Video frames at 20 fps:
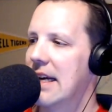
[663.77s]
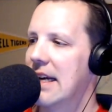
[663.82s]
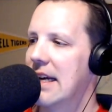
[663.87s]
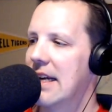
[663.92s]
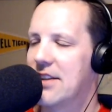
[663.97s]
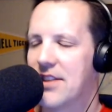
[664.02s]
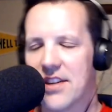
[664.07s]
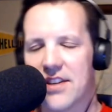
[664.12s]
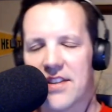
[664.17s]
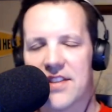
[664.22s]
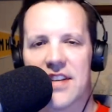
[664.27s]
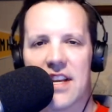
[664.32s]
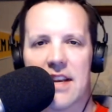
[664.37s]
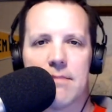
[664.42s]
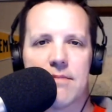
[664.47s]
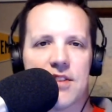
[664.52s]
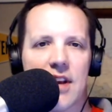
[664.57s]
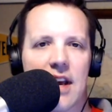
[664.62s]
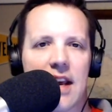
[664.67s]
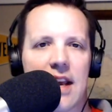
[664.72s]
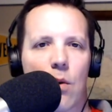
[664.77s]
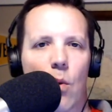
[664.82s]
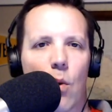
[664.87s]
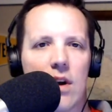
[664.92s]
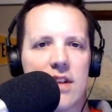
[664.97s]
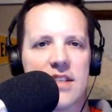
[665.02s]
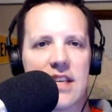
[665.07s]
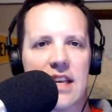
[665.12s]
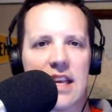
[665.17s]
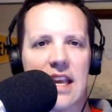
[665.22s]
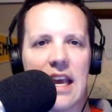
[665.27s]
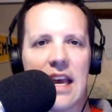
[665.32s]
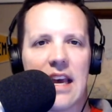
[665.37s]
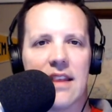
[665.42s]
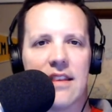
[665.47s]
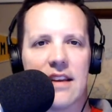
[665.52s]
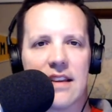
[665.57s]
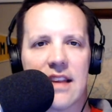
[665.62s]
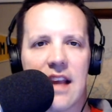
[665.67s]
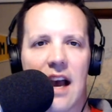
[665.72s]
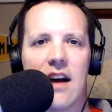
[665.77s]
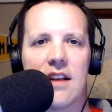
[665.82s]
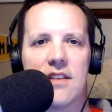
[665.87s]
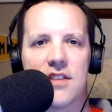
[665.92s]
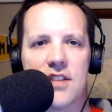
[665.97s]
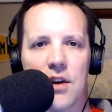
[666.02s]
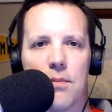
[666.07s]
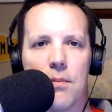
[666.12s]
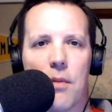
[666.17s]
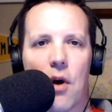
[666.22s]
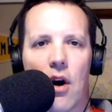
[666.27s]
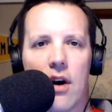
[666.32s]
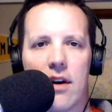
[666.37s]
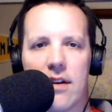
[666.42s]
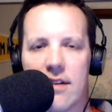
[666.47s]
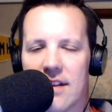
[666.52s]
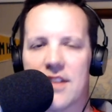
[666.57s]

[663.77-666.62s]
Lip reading: it just seems like once again that Konzo Martin,